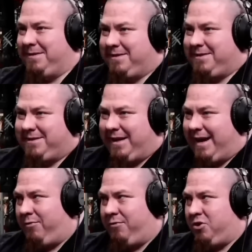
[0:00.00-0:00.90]
it's yeah.
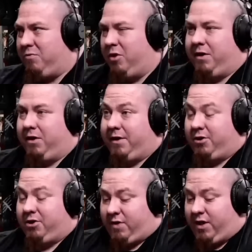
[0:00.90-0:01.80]
I don't do mobility
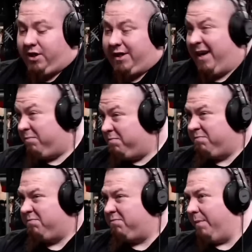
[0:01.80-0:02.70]
or stretching, and I
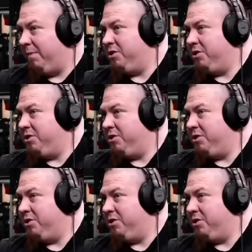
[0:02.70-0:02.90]
probably